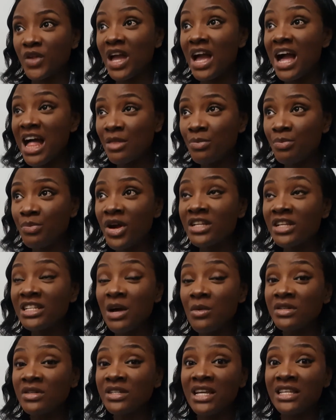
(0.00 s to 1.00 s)
At birth, I
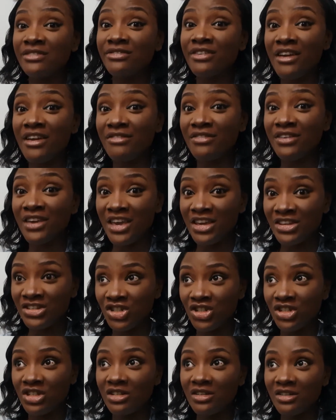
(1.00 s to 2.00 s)
was 85
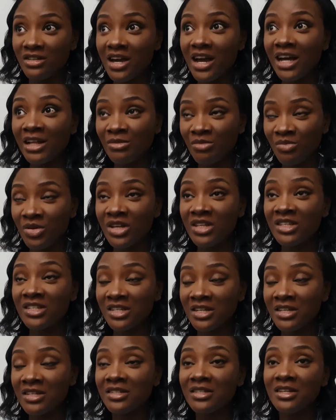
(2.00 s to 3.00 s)
kg. At birth,
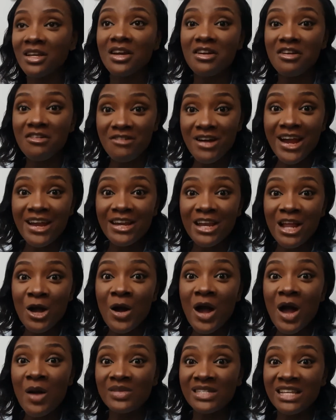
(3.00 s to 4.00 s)
yes. Right now,
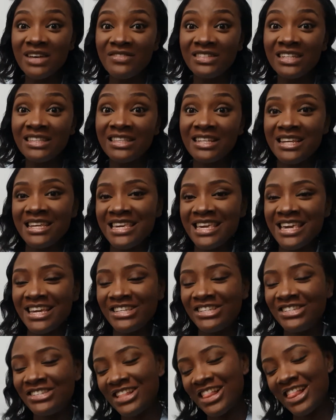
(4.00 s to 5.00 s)
I'm 73
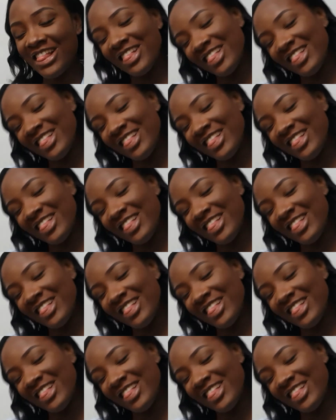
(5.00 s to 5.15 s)
kg.